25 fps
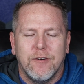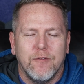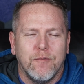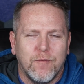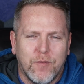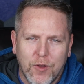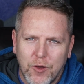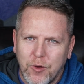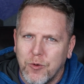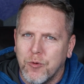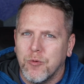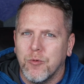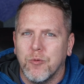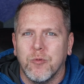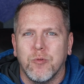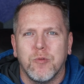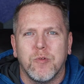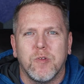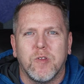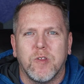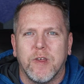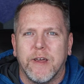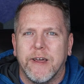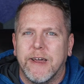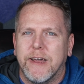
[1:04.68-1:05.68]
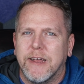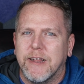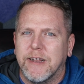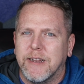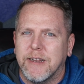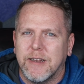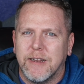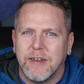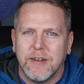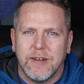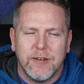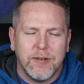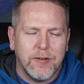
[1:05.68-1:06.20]
views
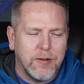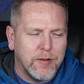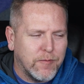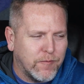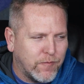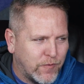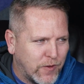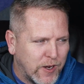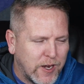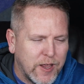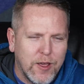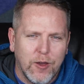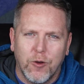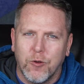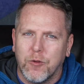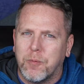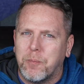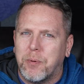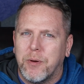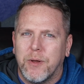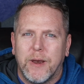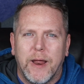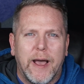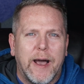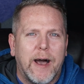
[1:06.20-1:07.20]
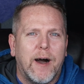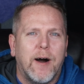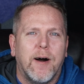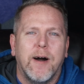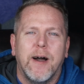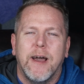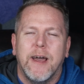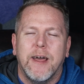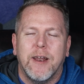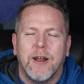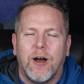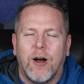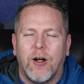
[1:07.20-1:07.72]
and videos put
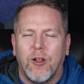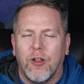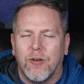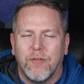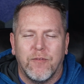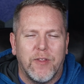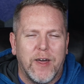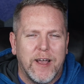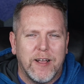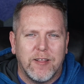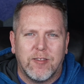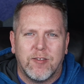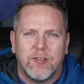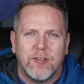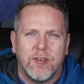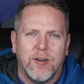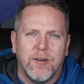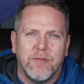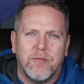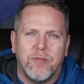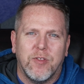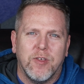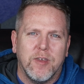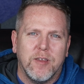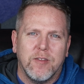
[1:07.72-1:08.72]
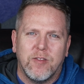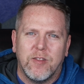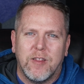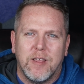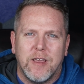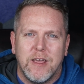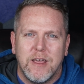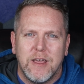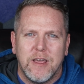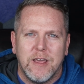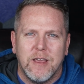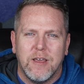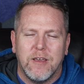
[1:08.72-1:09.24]
out and all of that stuff that
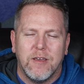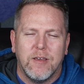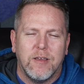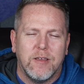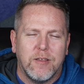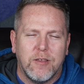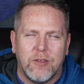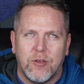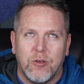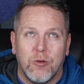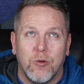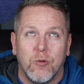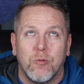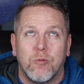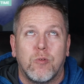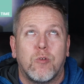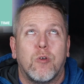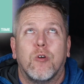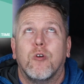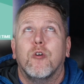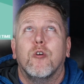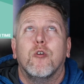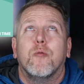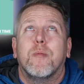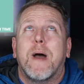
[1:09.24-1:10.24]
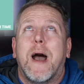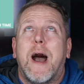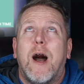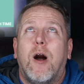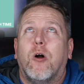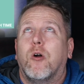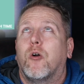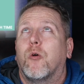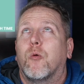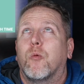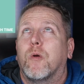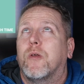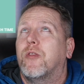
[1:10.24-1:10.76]
the YouTube
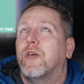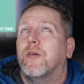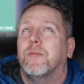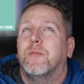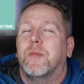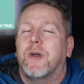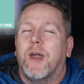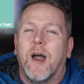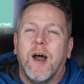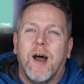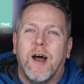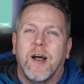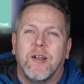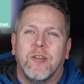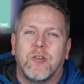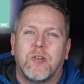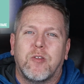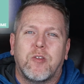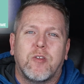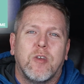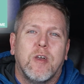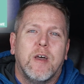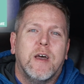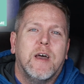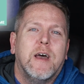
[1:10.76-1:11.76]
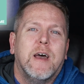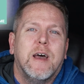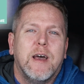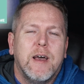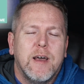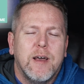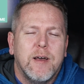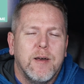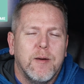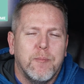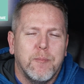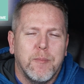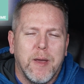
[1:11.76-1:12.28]
algorithm gods
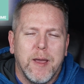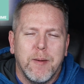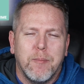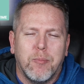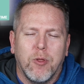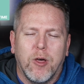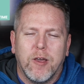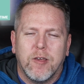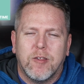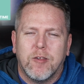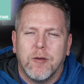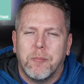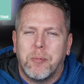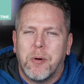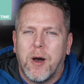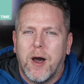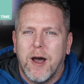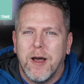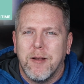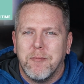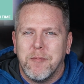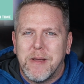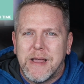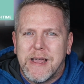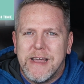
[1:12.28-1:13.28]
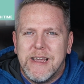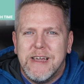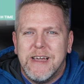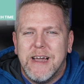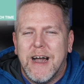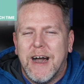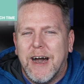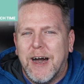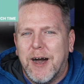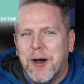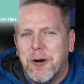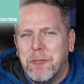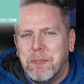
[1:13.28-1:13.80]
may bless upon me.
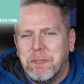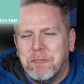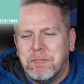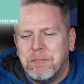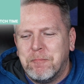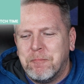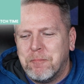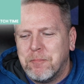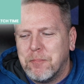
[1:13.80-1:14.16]
Um,